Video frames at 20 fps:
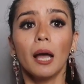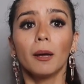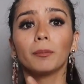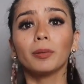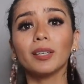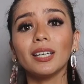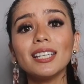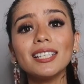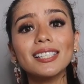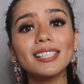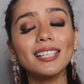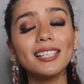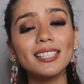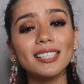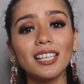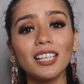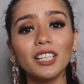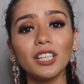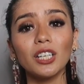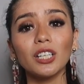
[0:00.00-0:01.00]
Please
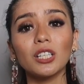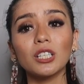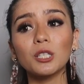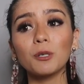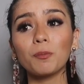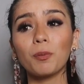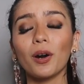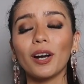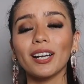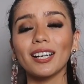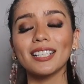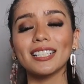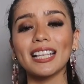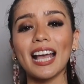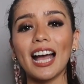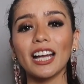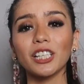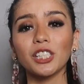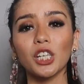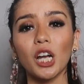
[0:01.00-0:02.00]
continue to support us
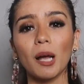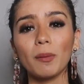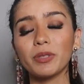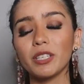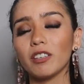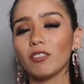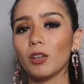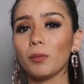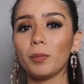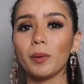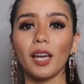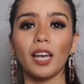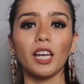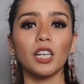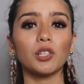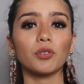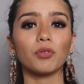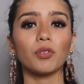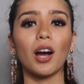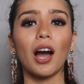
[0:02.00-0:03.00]
at Shop TV
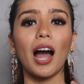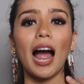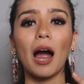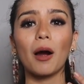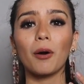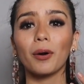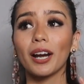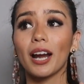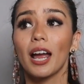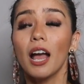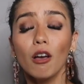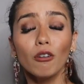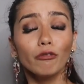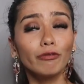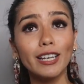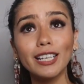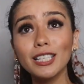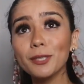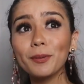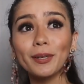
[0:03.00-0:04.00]
PH for our
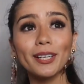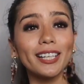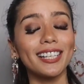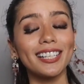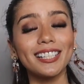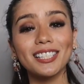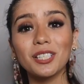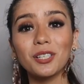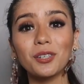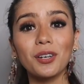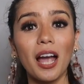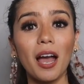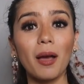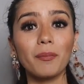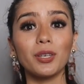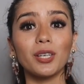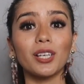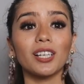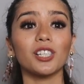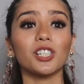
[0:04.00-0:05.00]
Facebook and
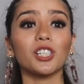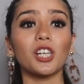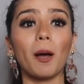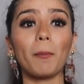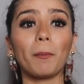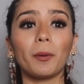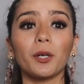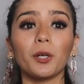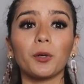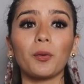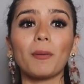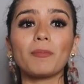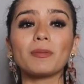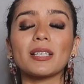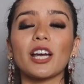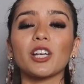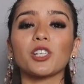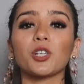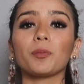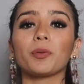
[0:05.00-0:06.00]
Instagram. You can shop on our
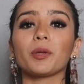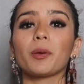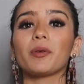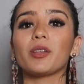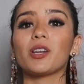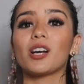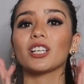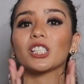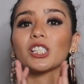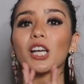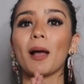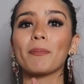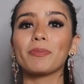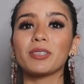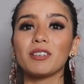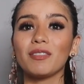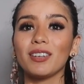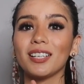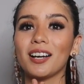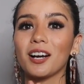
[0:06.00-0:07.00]
website,
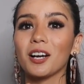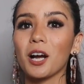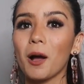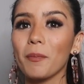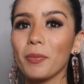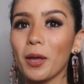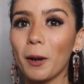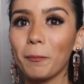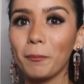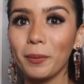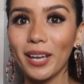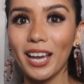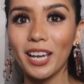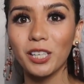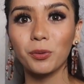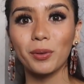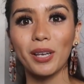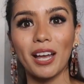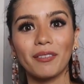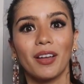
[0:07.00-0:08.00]

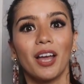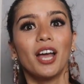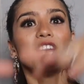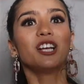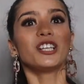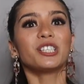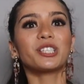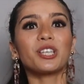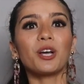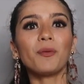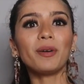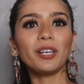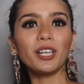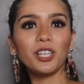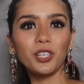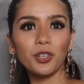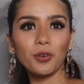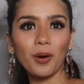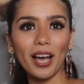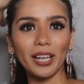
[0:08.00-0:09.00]
www.shoptv.com.ph. We have so many
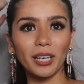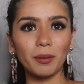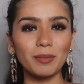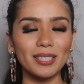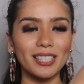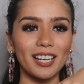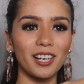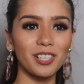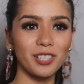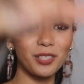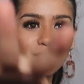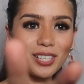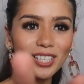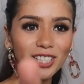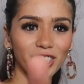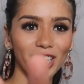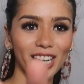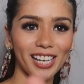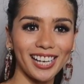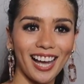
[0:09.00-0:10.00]
new items there you can
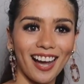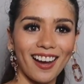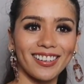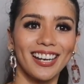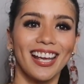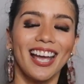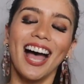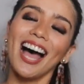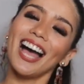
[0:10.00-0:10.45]
check out.